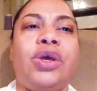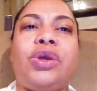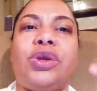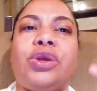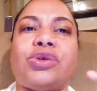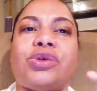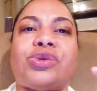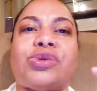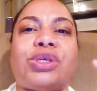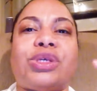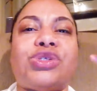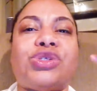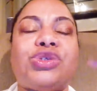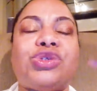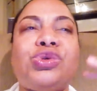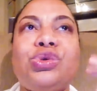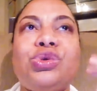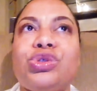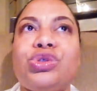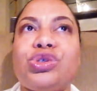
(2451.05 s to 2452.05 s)
so as soon
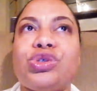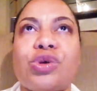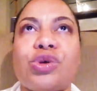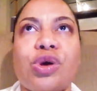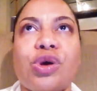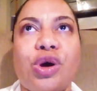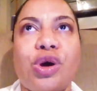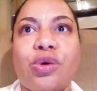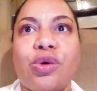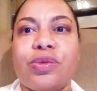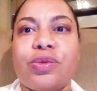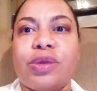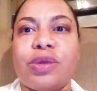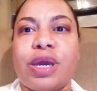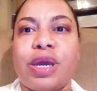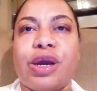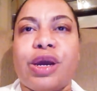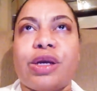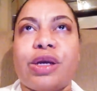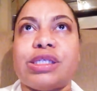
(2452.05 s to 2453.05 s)
as you go there,
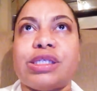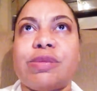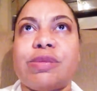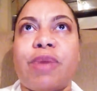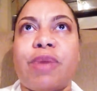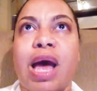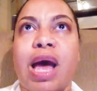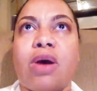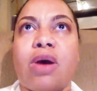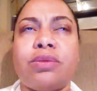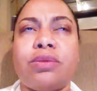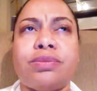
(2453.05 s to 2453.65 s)
it's I